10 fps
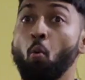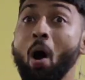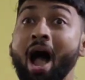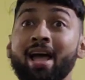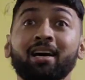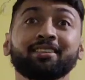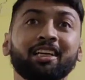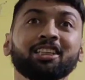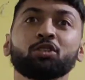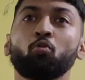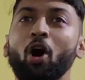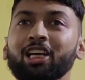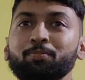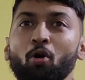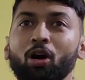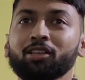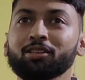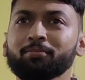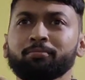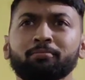why her son's voice box
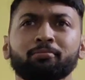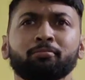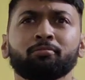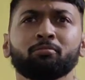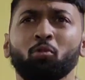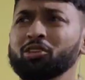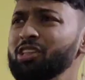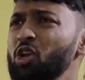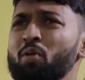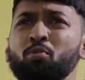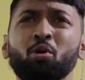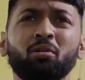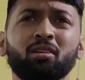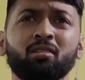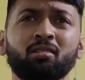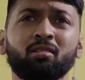was still on mute.